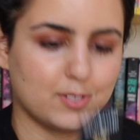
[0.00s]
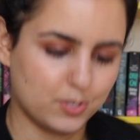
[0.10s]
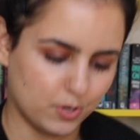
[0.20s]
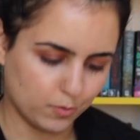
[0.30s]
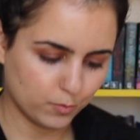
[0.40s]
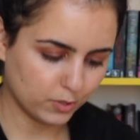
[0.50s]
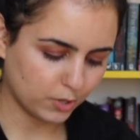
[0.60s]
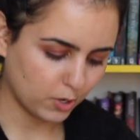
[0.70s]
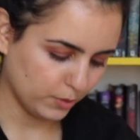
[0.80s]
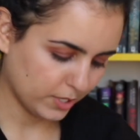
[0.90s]
So we'll
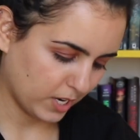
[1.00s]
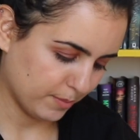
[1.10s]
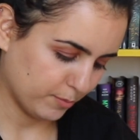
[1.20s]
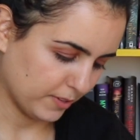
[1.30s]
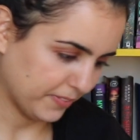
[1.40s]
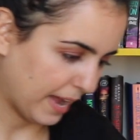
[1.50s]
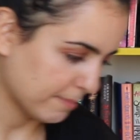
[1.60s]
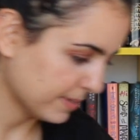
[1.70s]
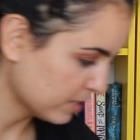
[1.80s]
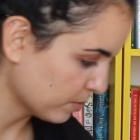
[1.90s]
go look up what that
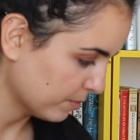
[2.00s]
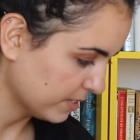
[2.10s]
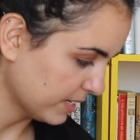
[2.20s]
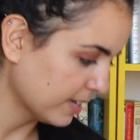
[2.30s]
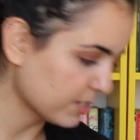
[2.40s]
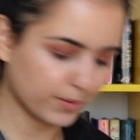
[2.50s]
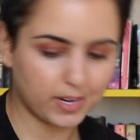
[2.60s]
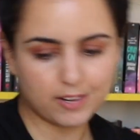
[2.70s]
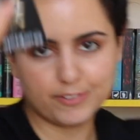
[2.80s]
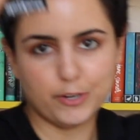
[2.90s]
means when we're done. So we
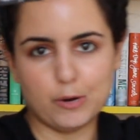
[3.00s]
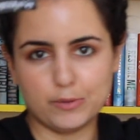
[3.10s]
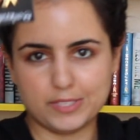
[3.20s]
gotta figure out what